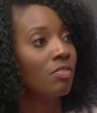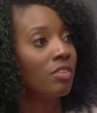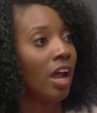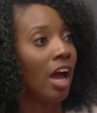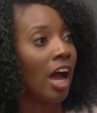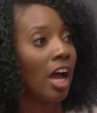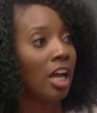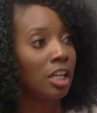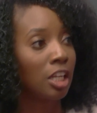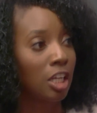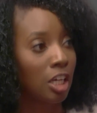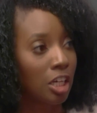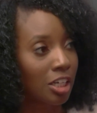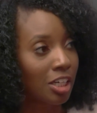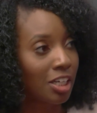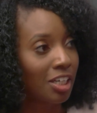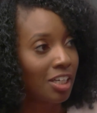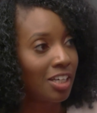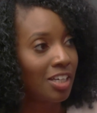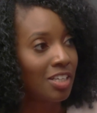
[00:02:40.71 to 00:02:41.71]
that I
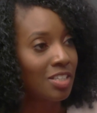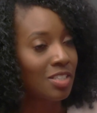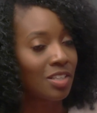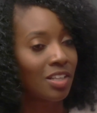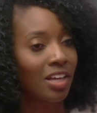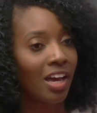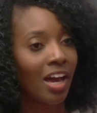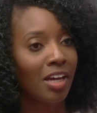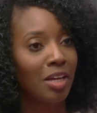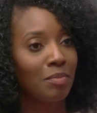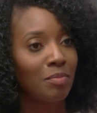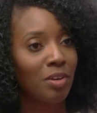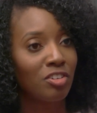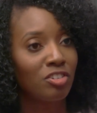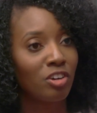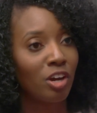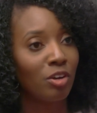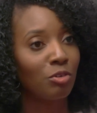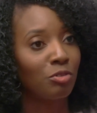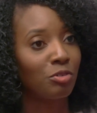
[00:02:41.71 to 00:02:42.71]
look so that I can
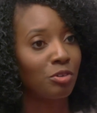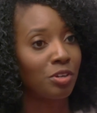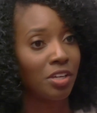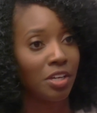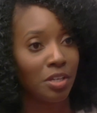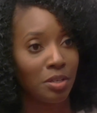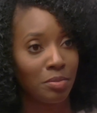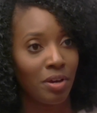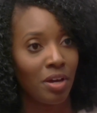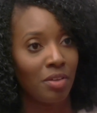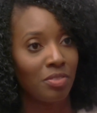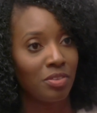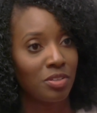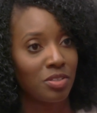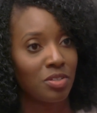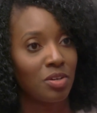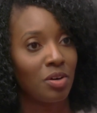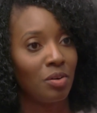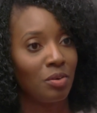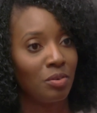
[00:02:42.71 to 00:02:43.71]
make sure I don't forget about
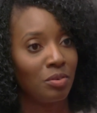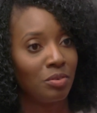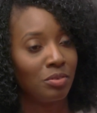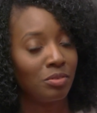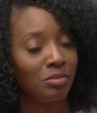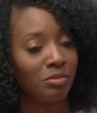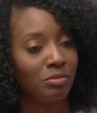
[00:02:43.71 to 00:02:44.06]
this goal.